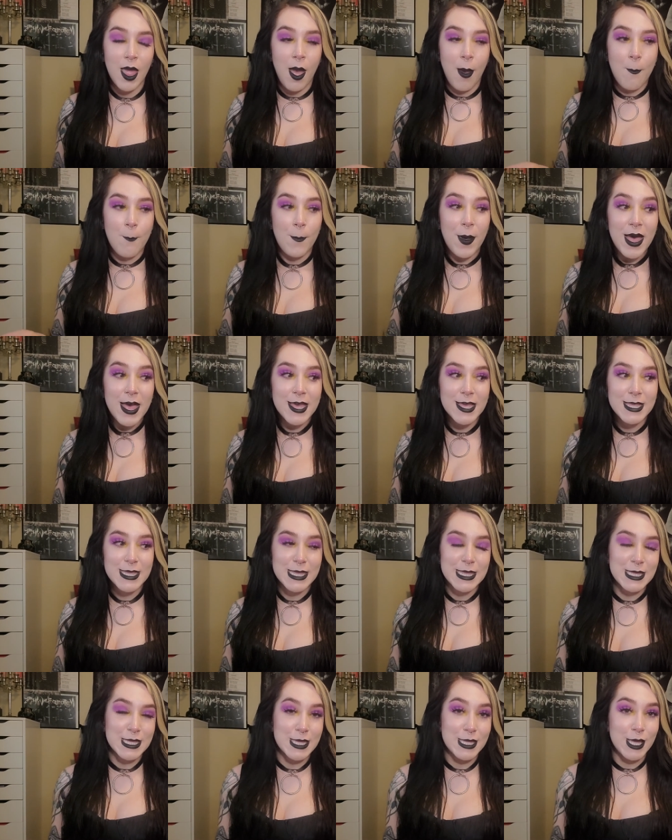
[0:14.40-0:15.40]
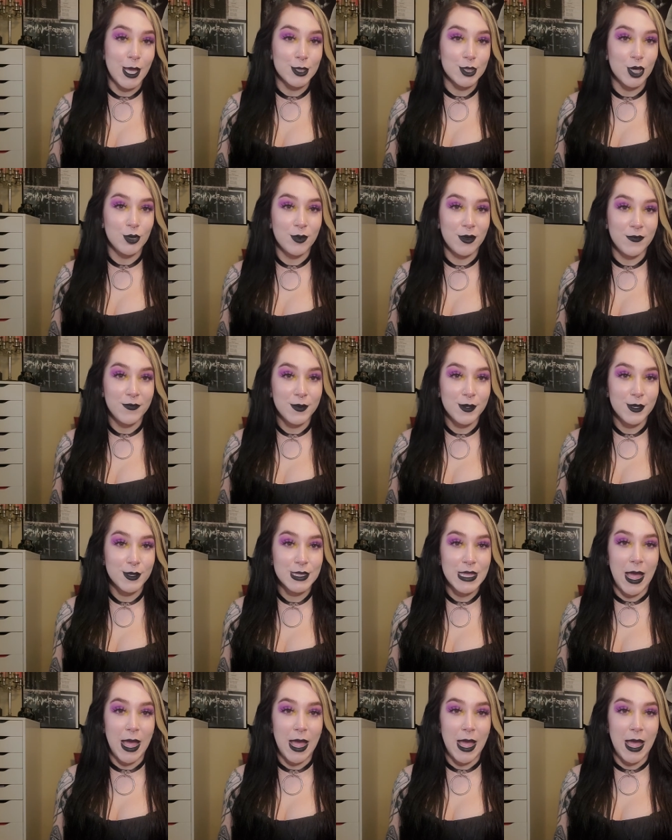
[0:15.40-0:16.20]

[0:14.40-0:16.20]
But since it's October 1st,